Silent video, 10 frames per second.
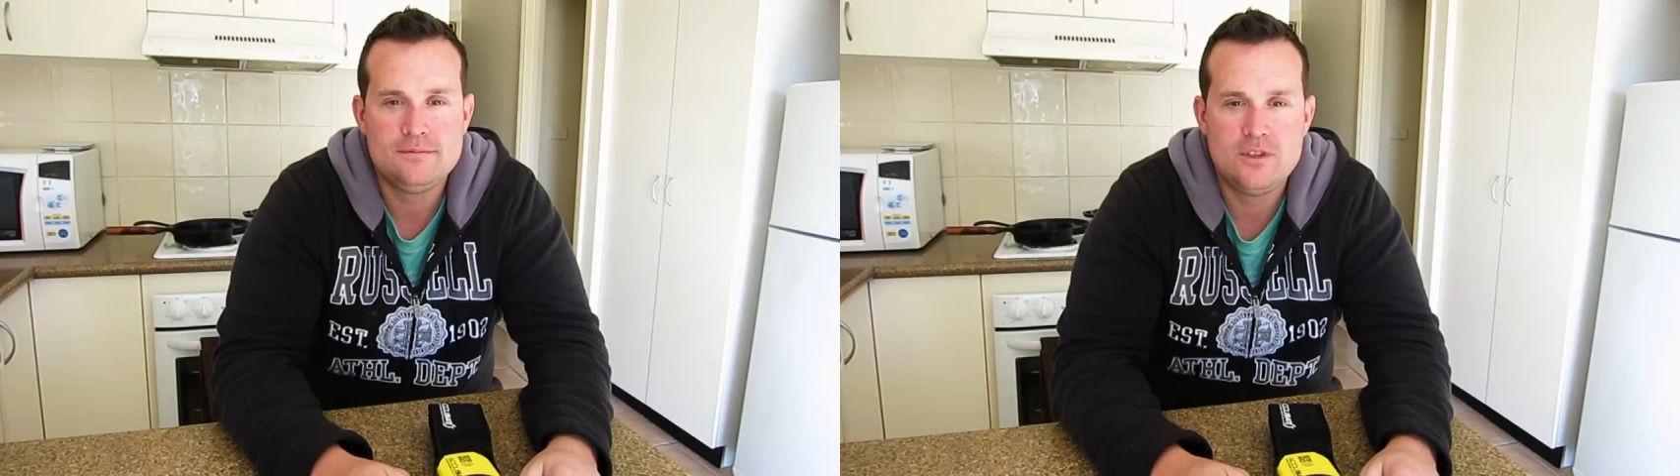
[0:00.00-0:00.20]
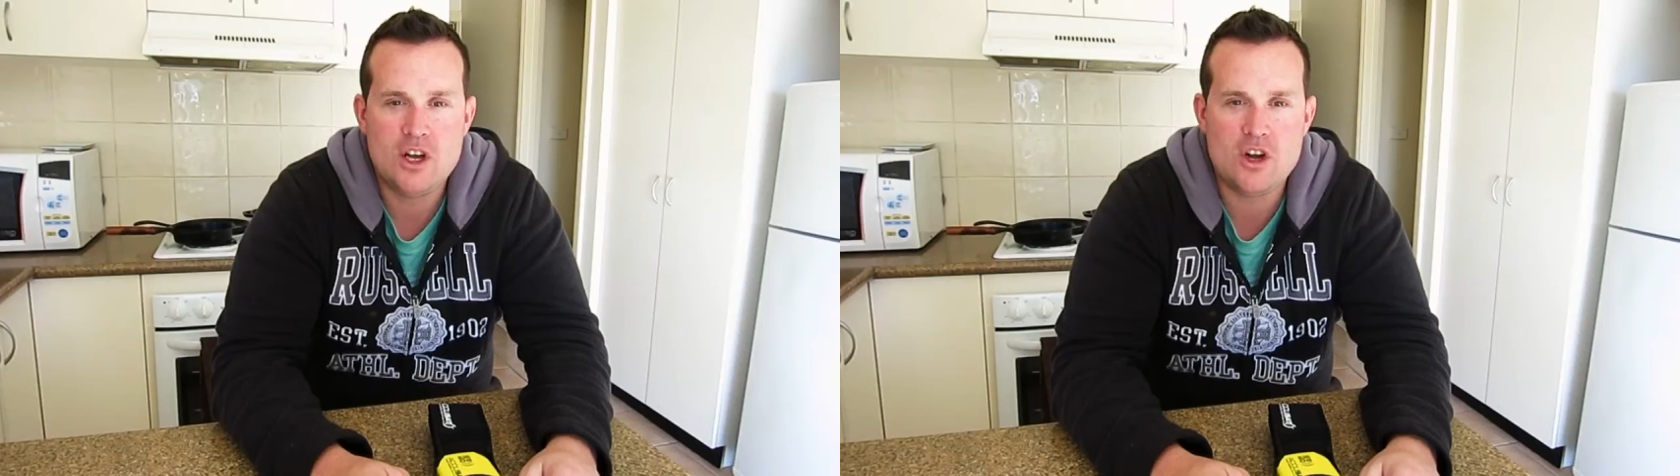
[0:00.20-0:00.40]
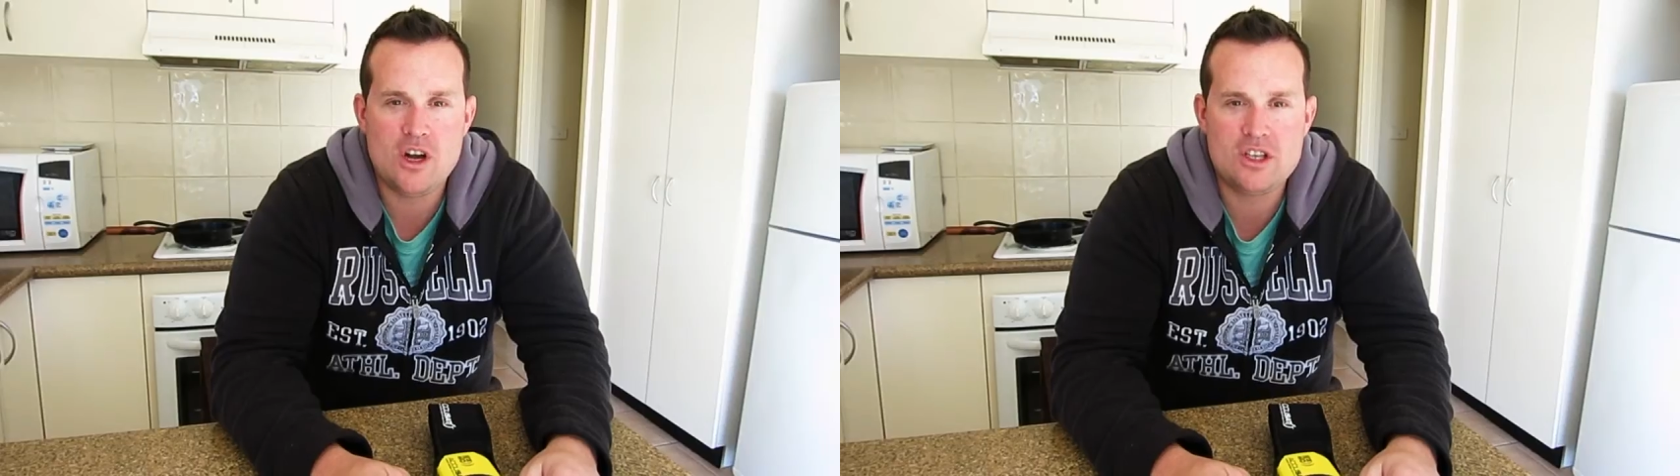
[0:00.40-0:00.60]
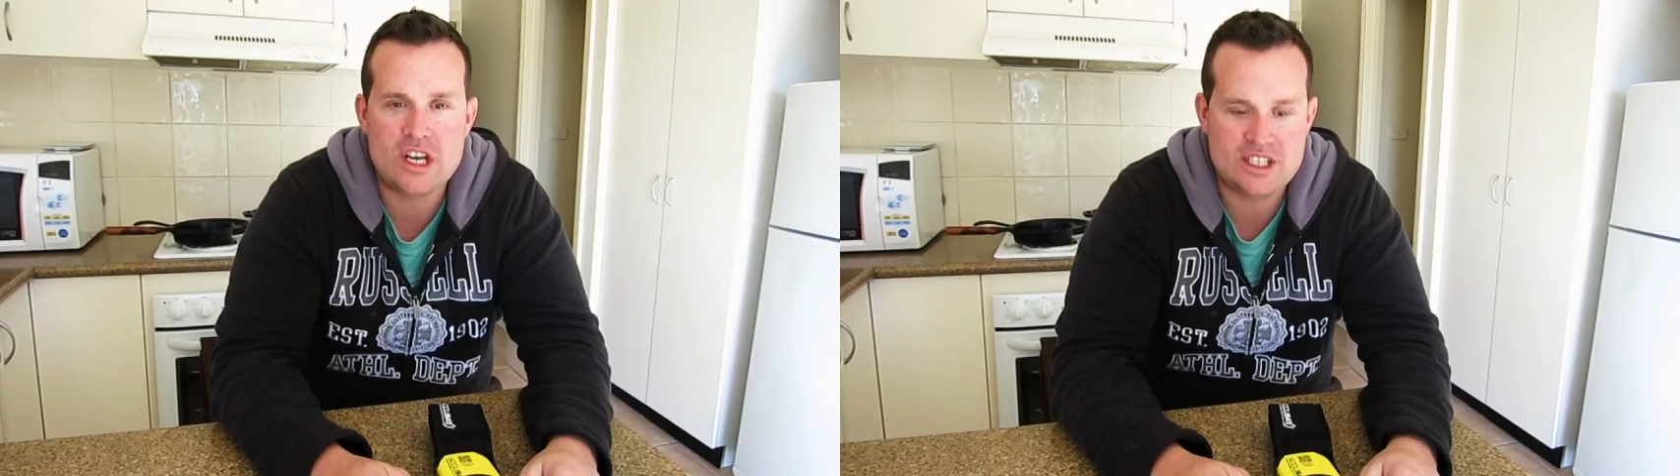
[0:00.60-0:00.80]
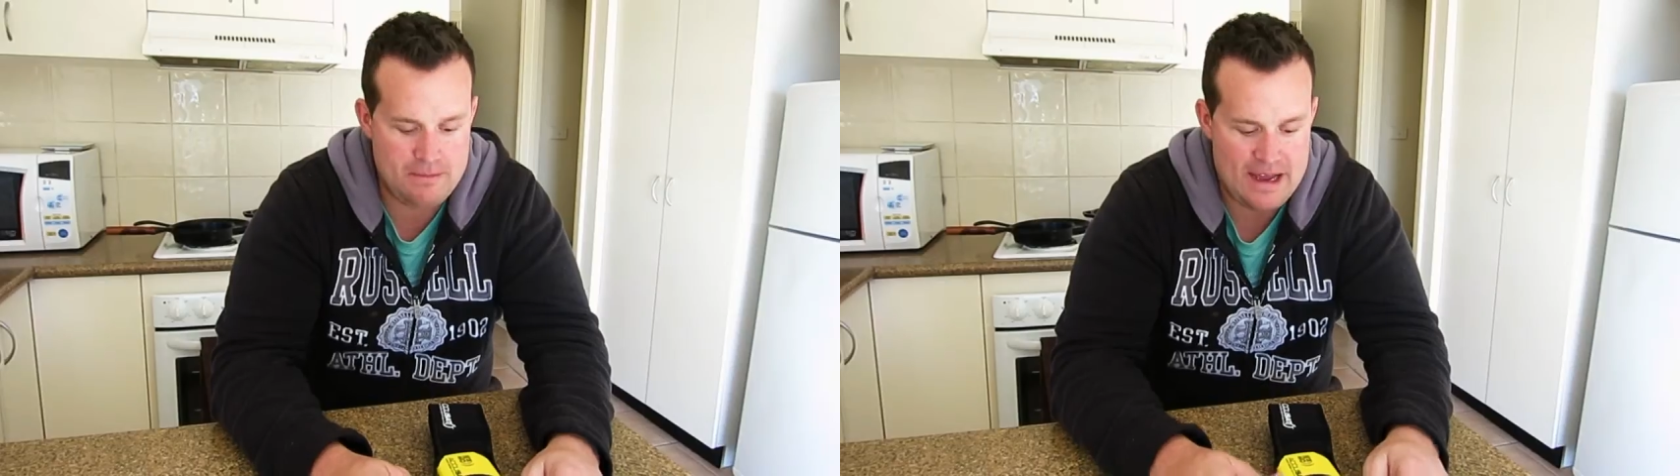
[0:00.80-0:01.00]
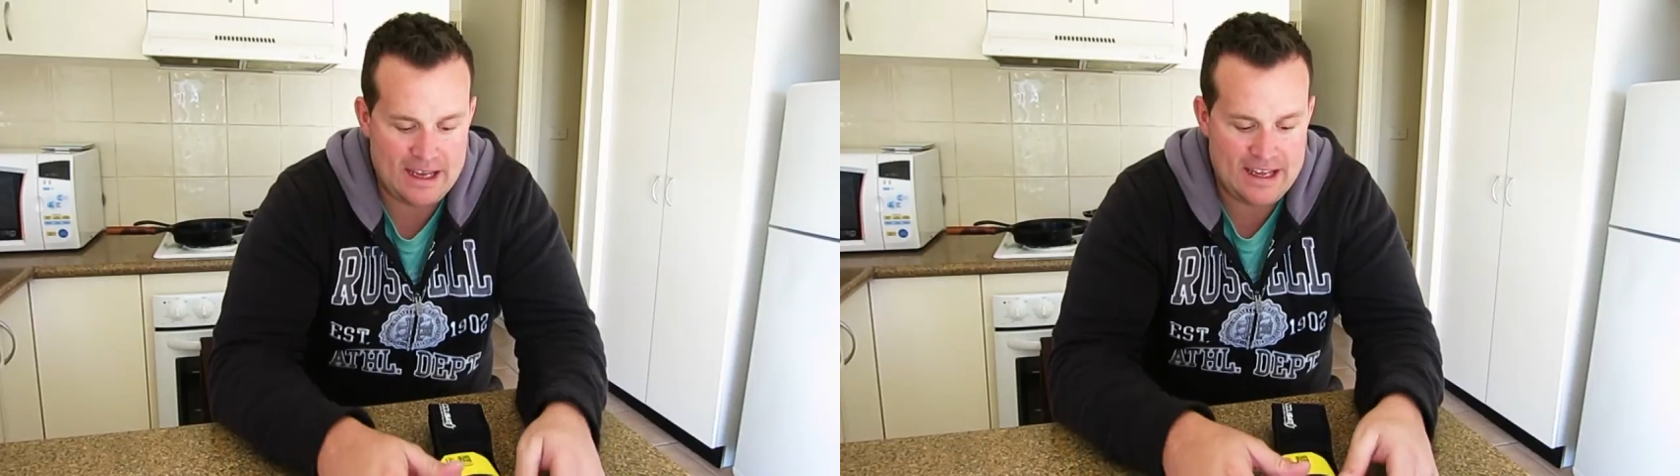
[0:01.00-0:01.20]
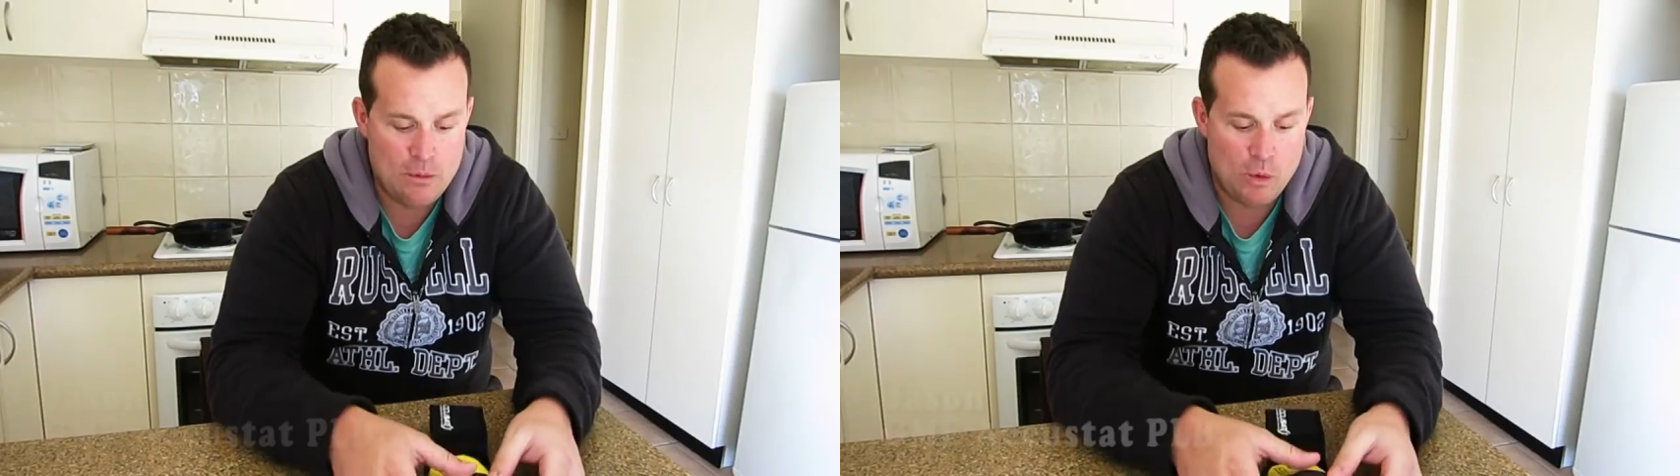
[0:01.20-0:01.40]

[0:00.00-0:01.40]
Hi guys, Jason back again.